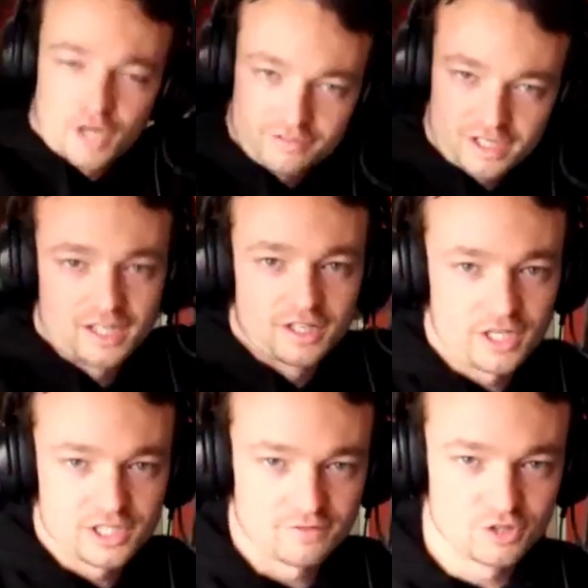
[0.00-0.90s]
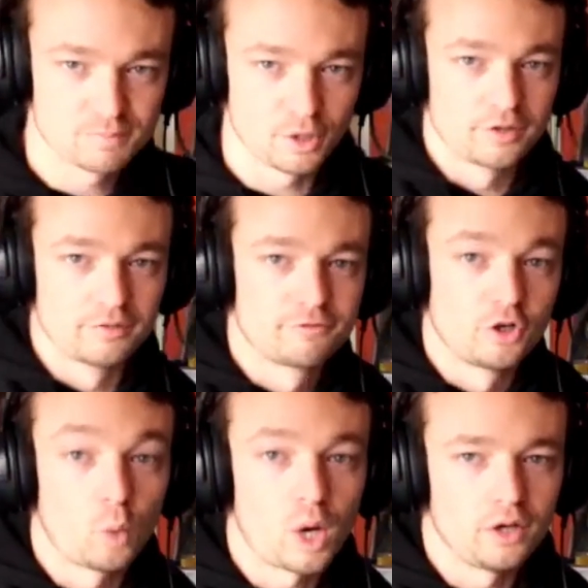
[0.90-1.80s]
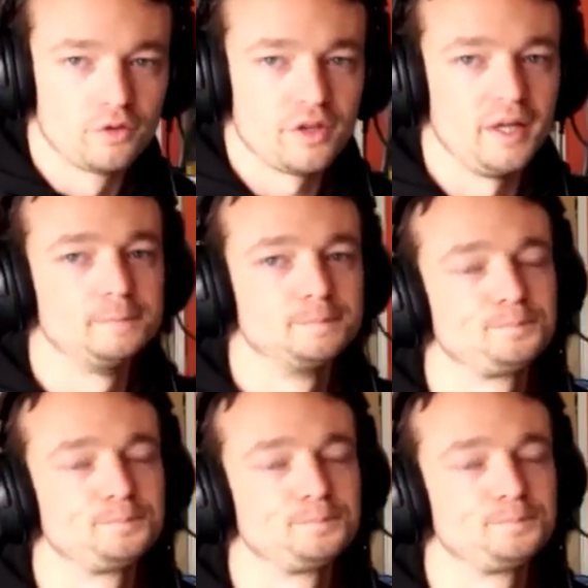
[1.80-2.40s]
recognize I've just spoken for a while there.